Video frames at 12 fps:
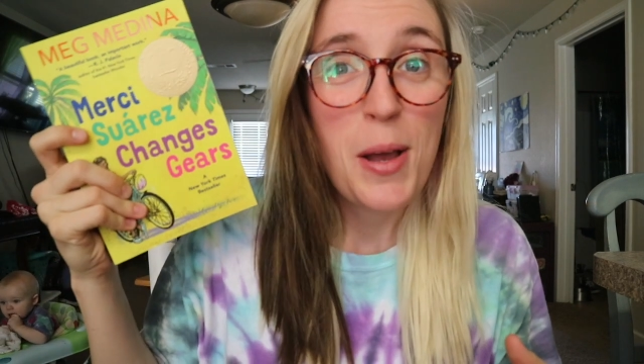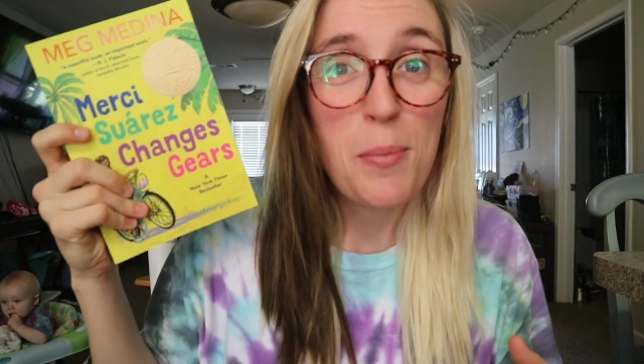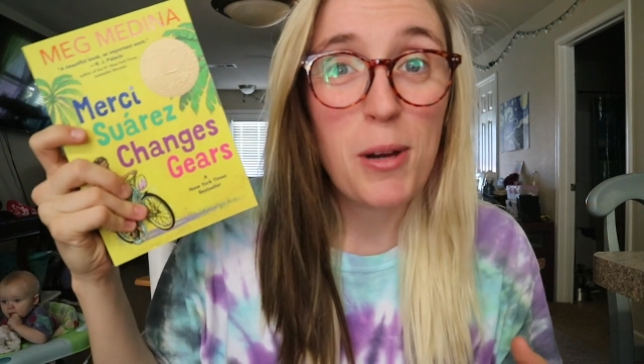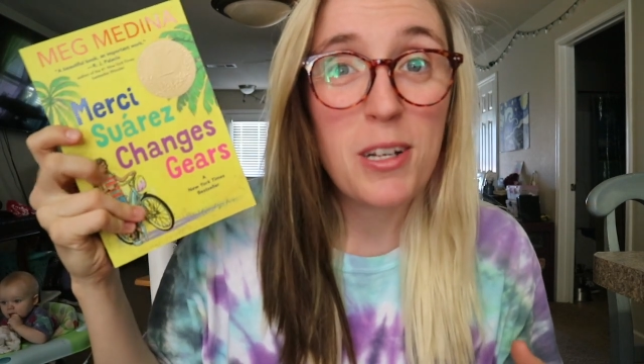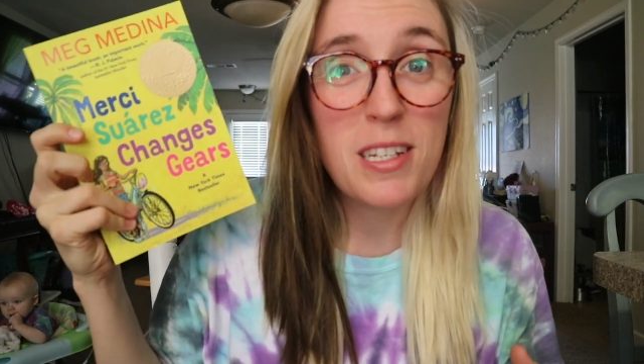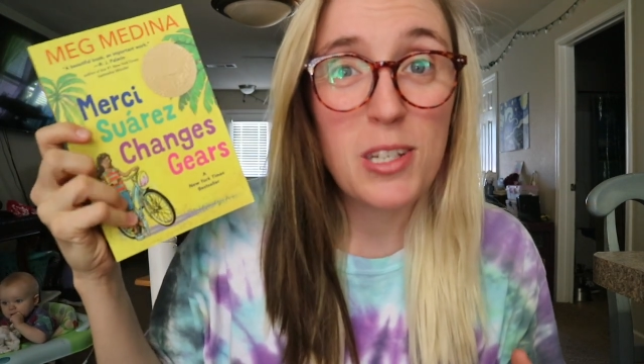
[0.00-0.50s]

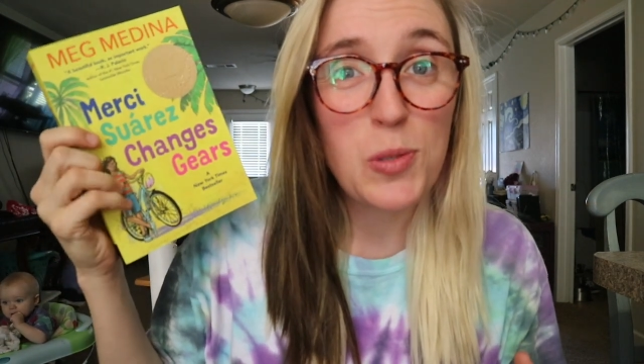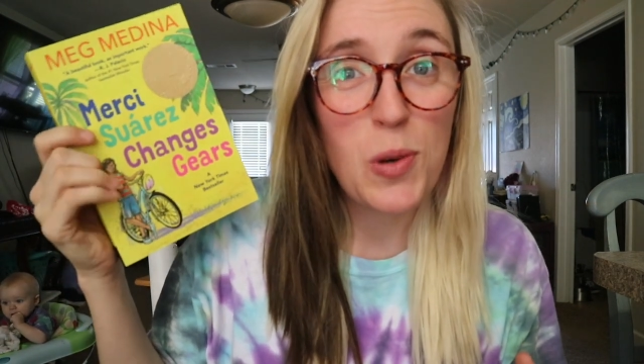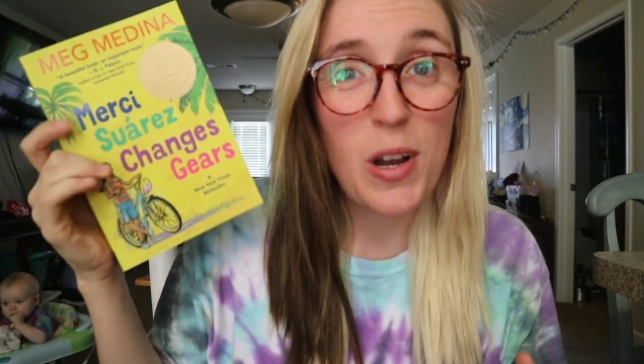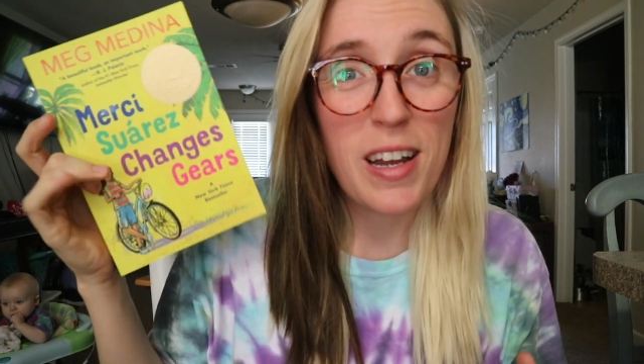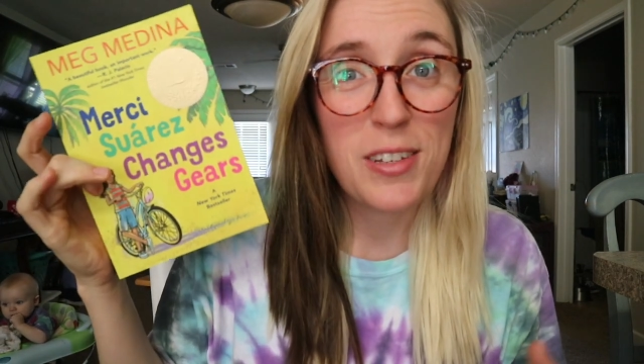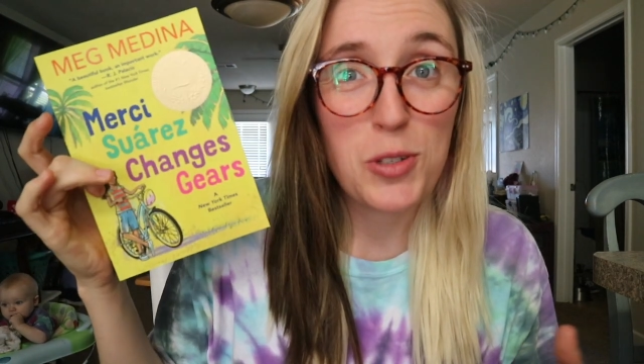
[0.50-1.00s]
Mercy
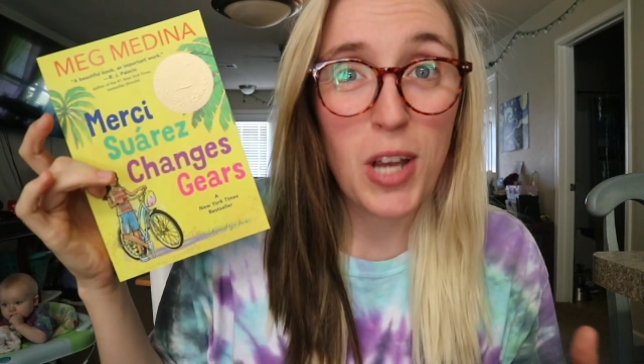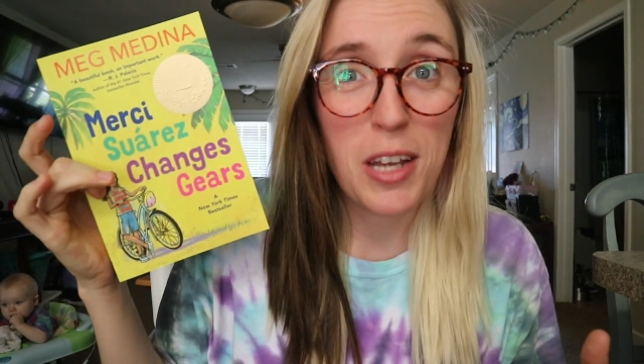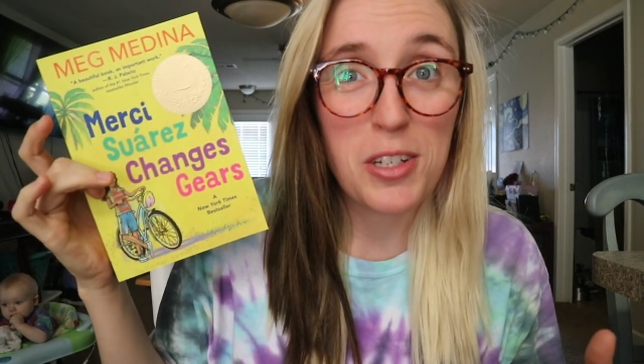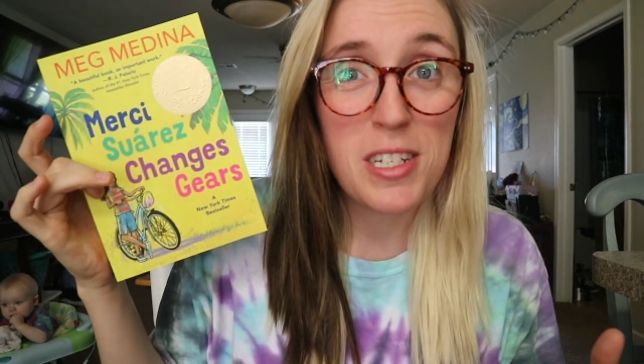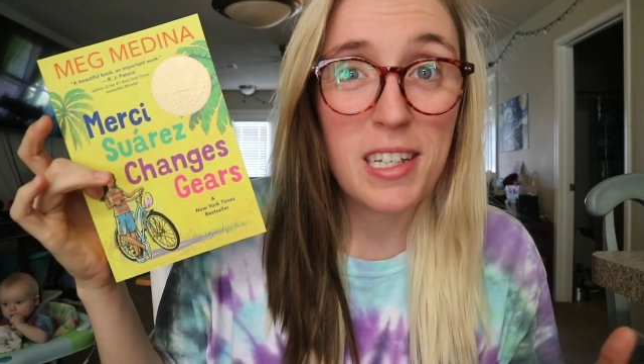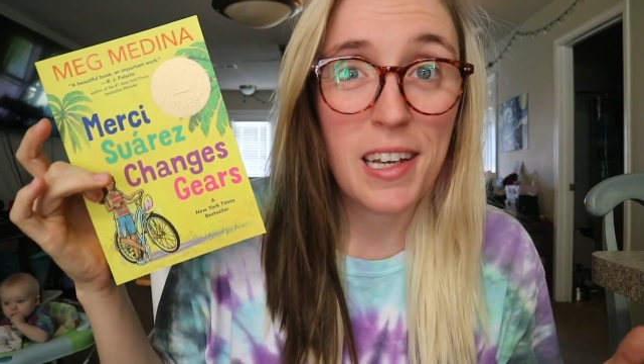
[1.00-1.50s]
Suarez
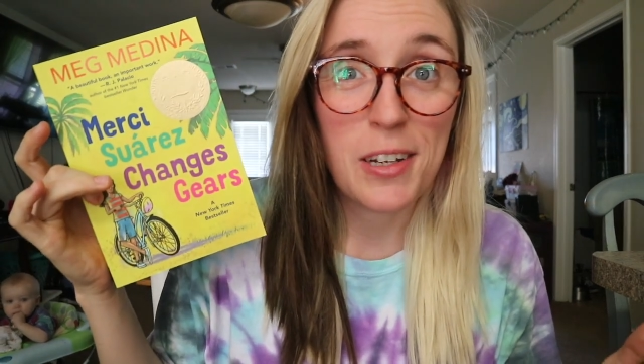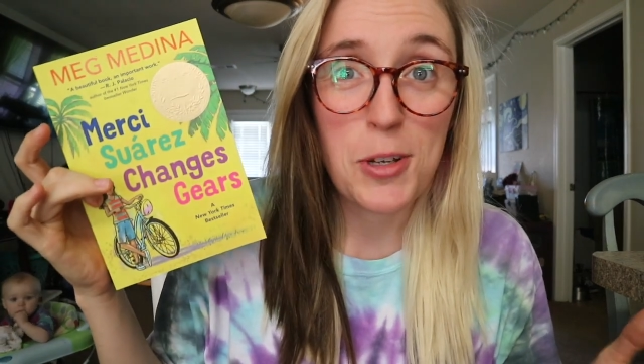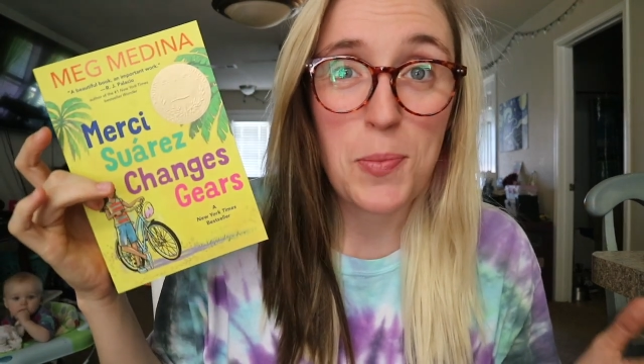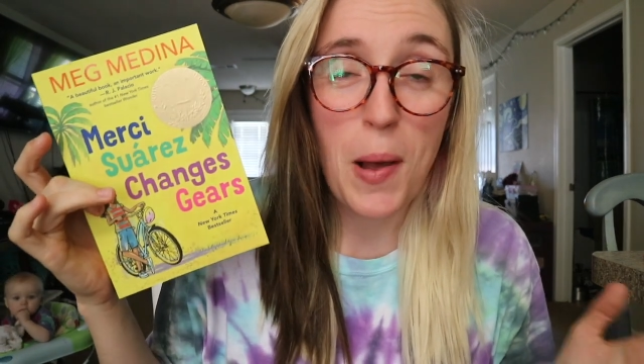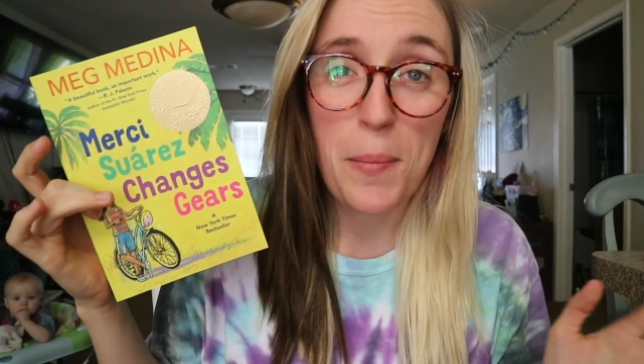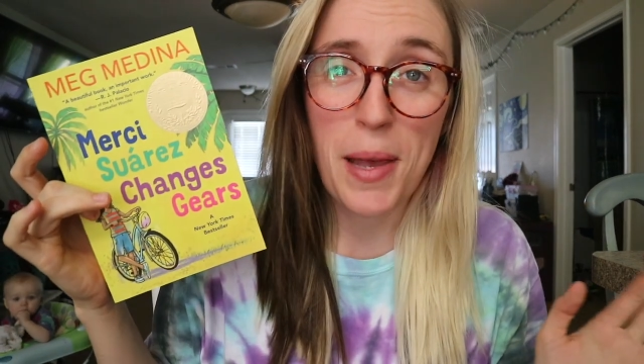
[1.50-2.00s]
Changes Gears
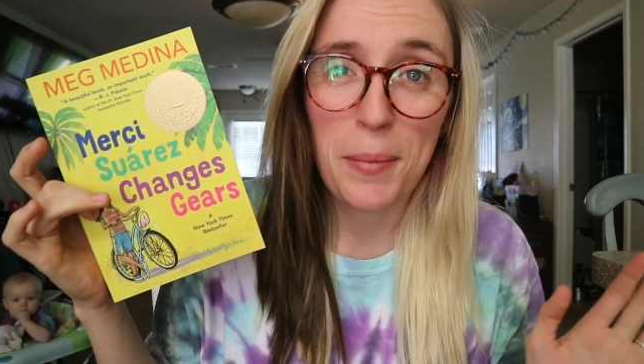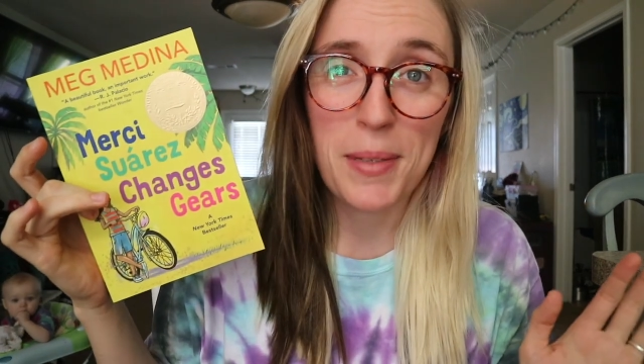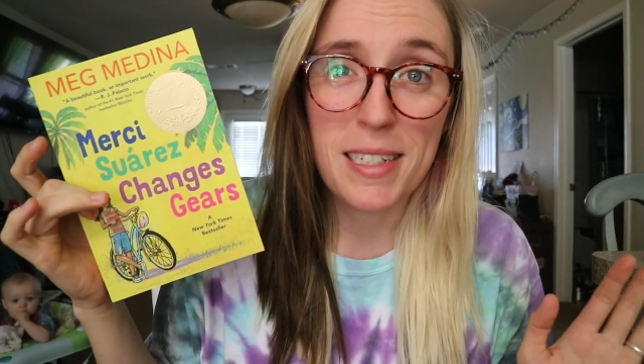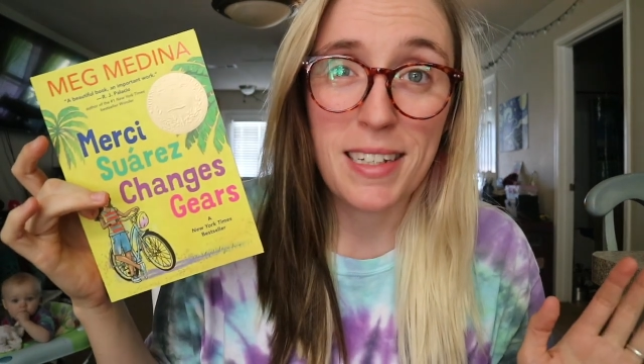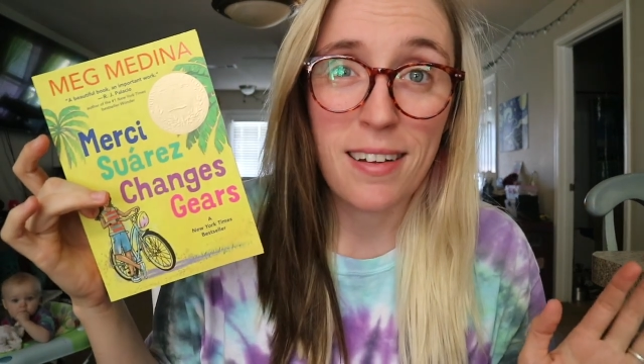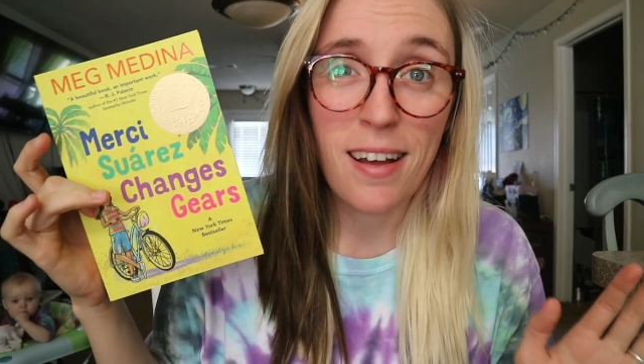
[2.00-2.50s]
by Meg
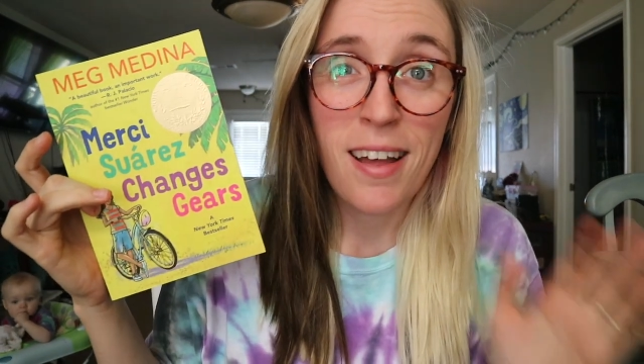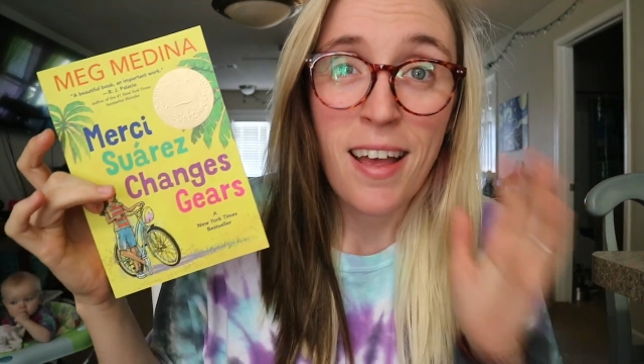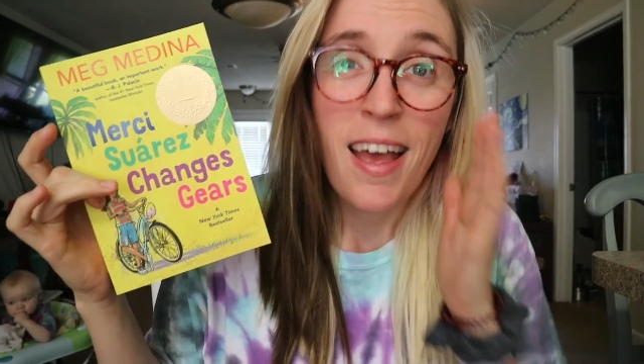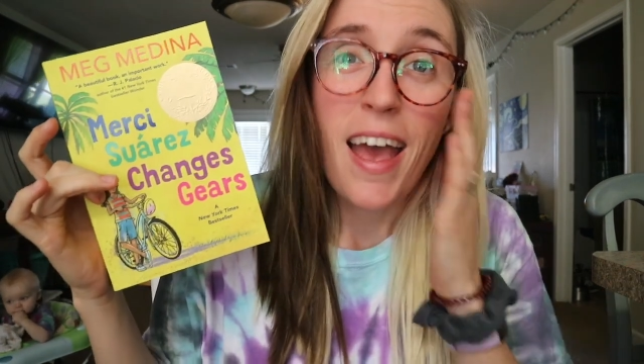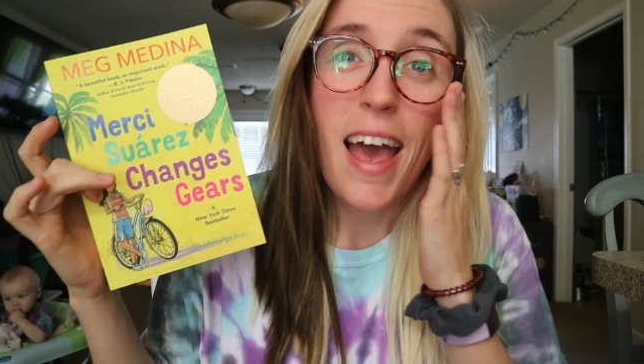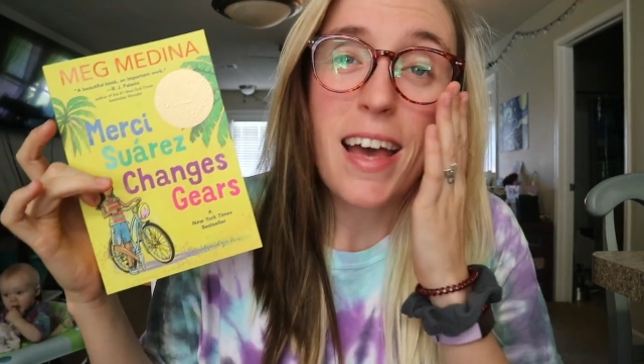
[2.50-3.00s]
Medina,
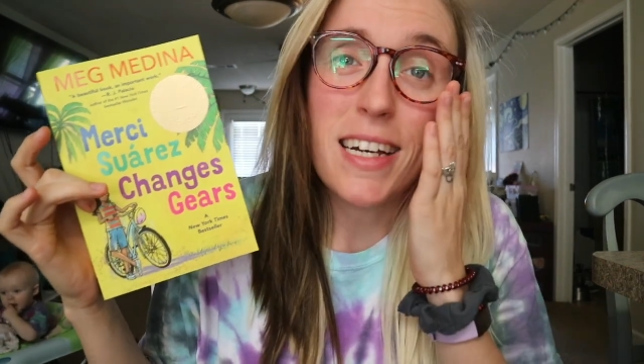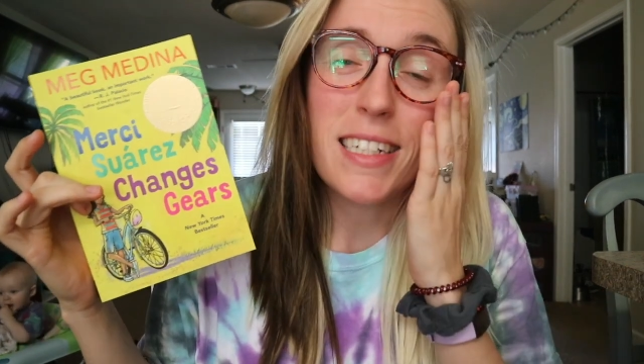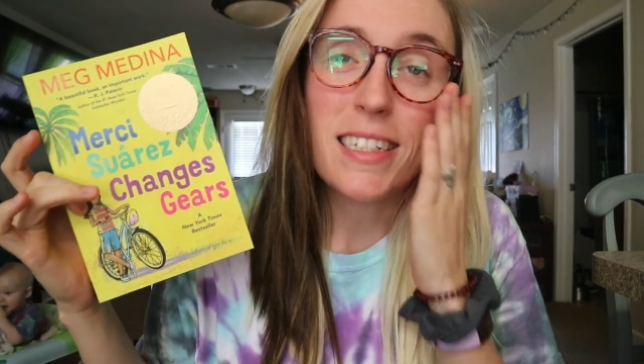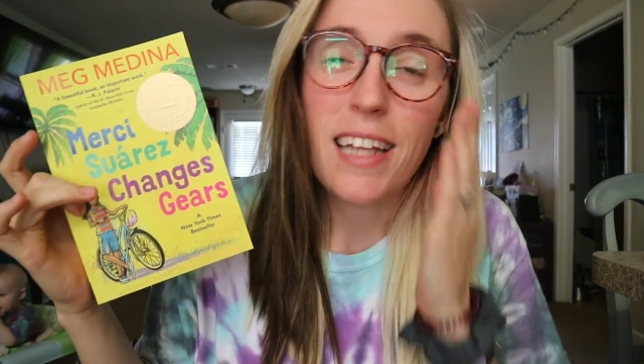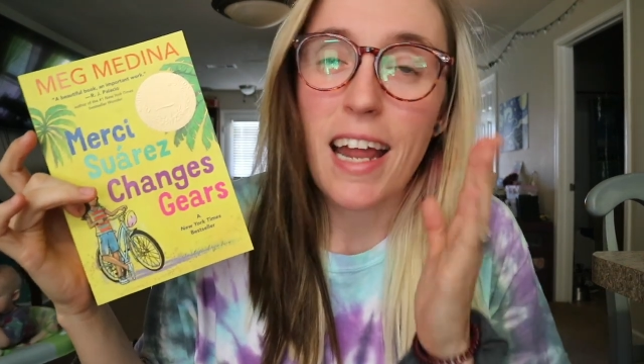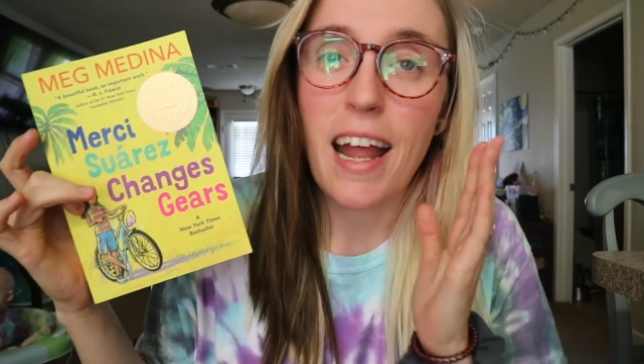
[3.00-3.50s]

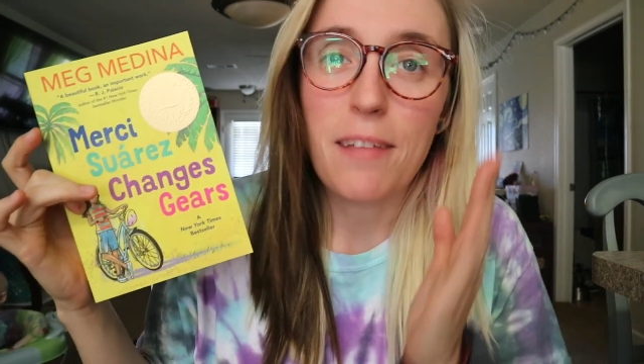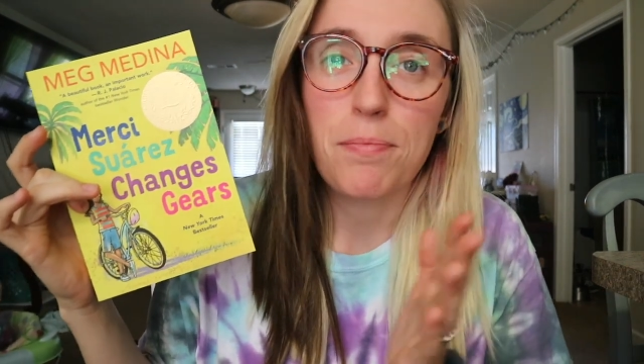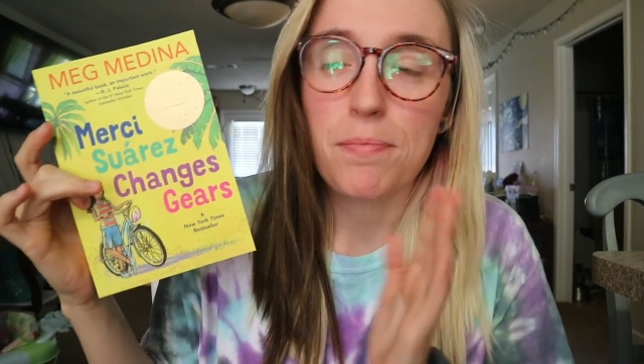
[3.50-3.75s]
and I'm